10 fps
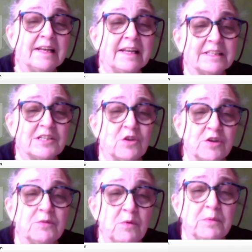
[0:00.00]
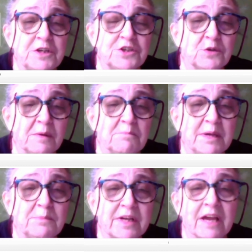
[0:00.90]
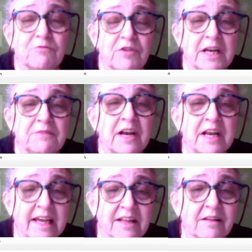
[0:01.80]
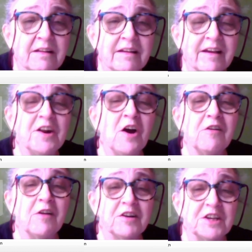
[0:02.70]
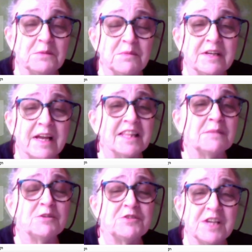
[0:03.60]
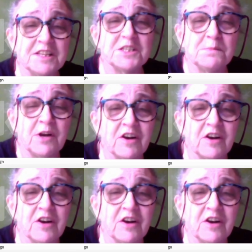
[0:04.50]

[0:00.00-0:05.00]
let's look at what we do when people get really, really ill. And our argument, and the most sensible